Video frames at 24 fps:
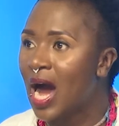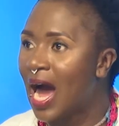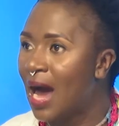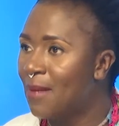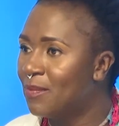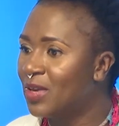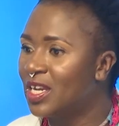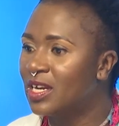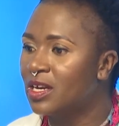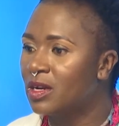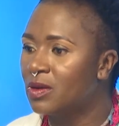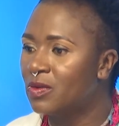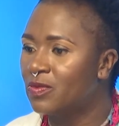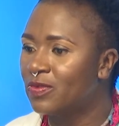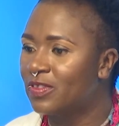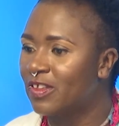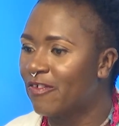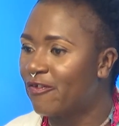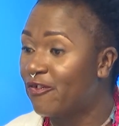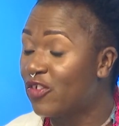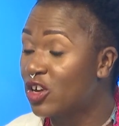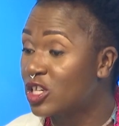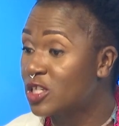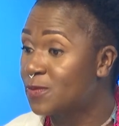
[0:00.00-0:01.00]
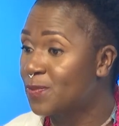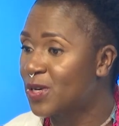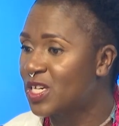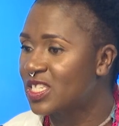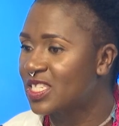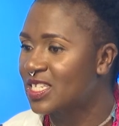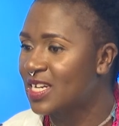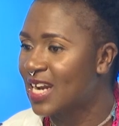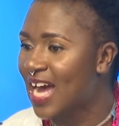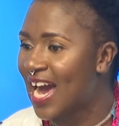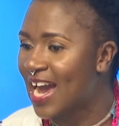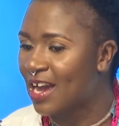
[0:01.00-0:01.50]
I mean, the first
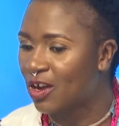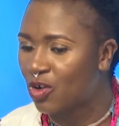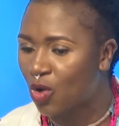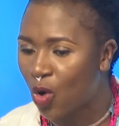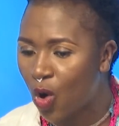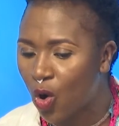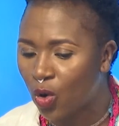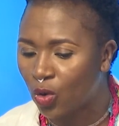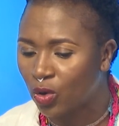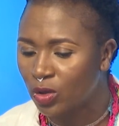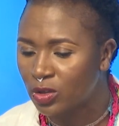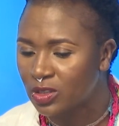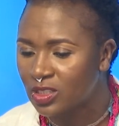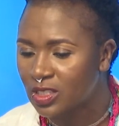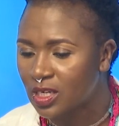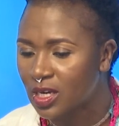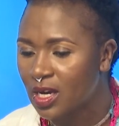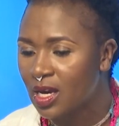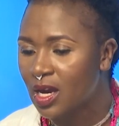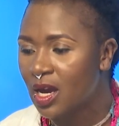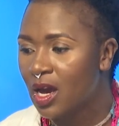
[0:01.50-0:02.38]
person I called